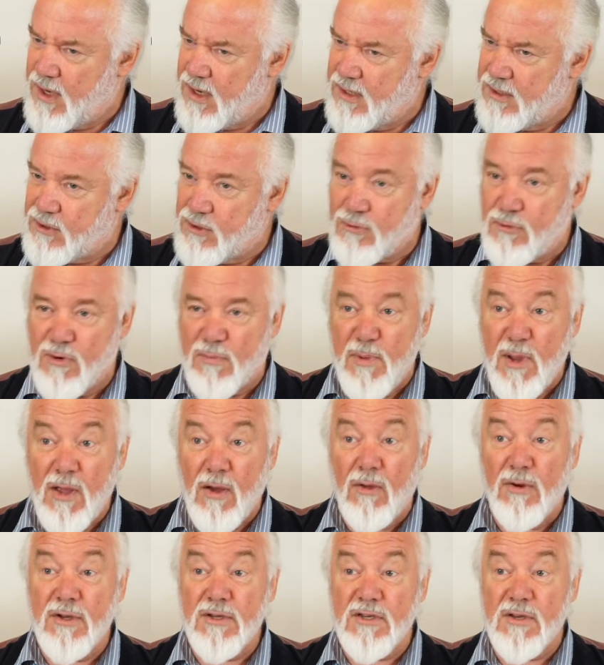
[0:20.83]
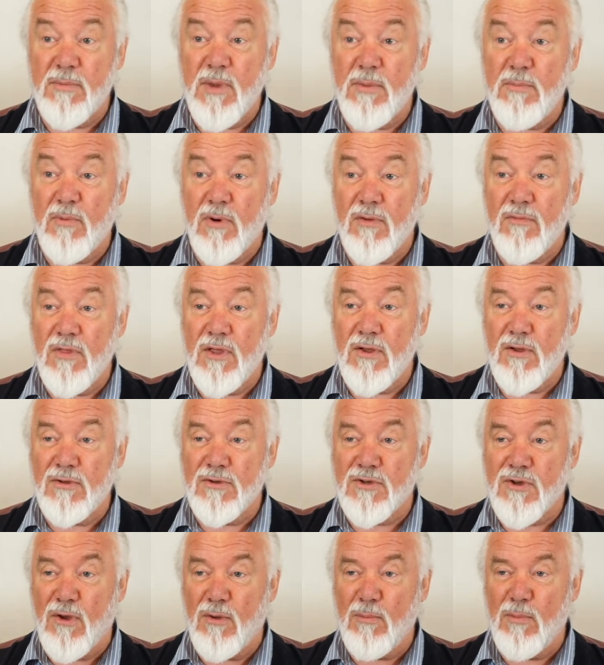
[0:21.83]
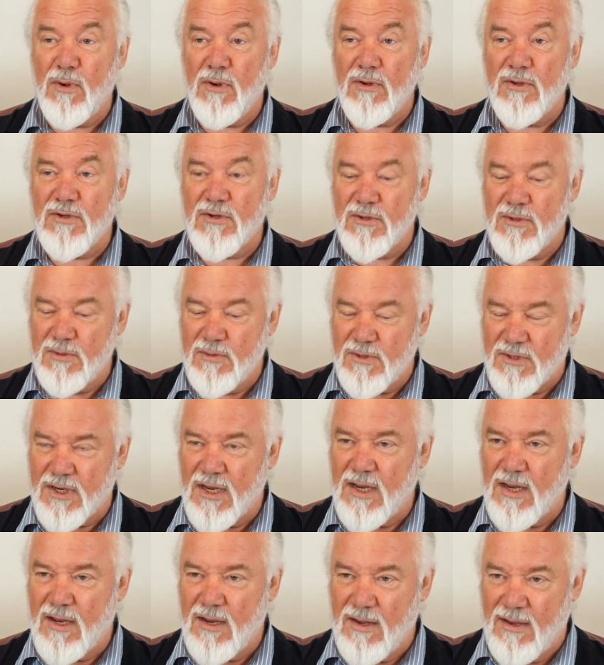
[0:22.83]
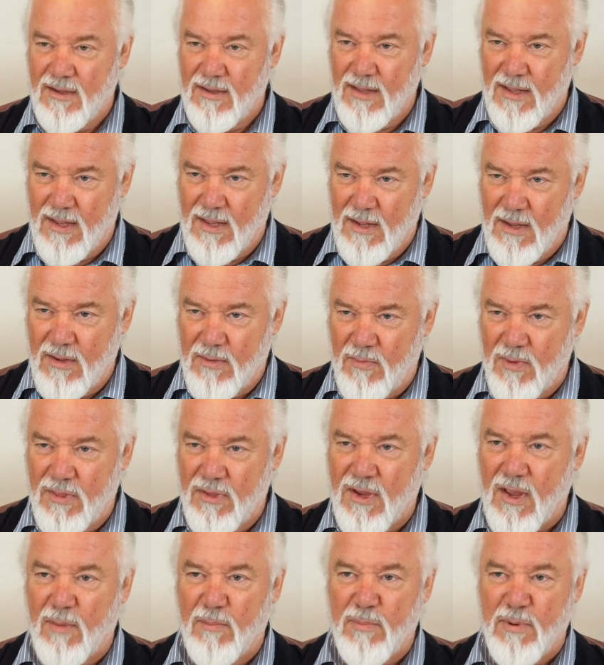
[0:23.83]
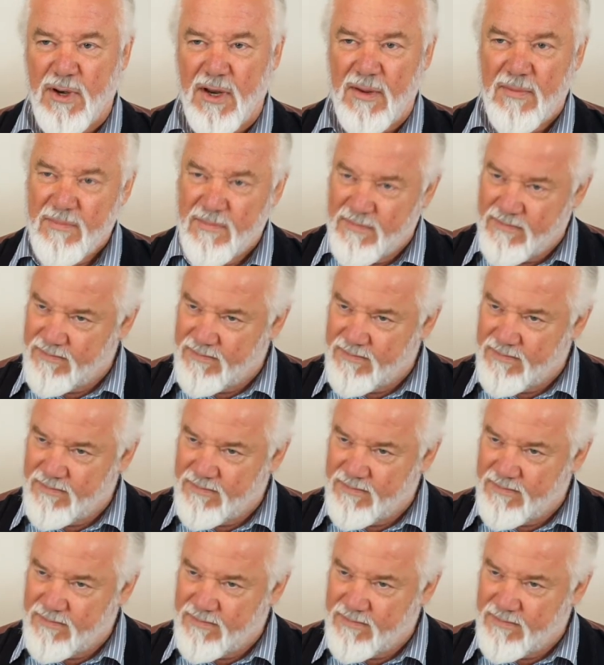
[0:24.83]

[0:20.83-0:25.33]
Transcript: they took me on as a member of the ensemble to sing with the company.